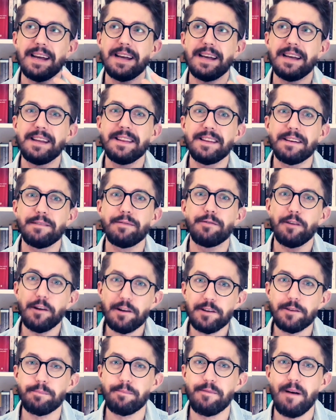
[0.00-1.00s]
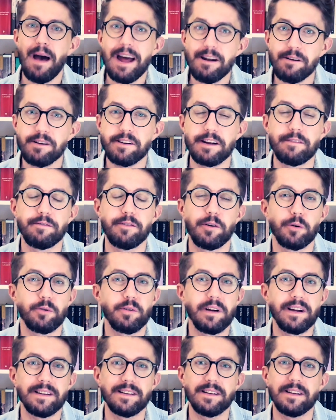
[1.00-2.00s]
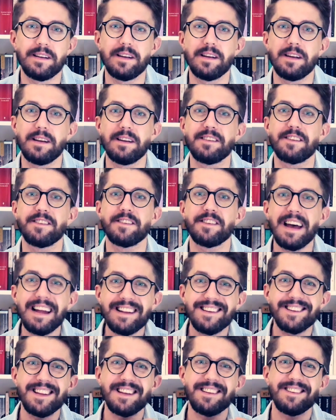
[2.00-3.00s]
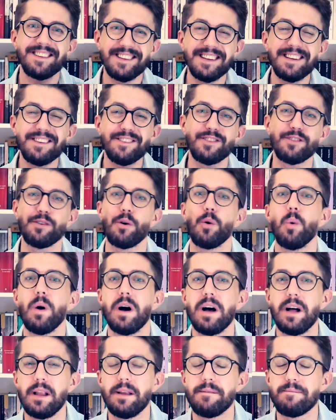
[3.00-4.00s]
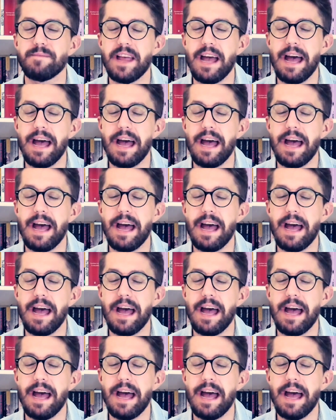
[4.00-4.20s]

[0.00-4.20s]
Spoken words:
in the first paragraph already, it sets the scene so well.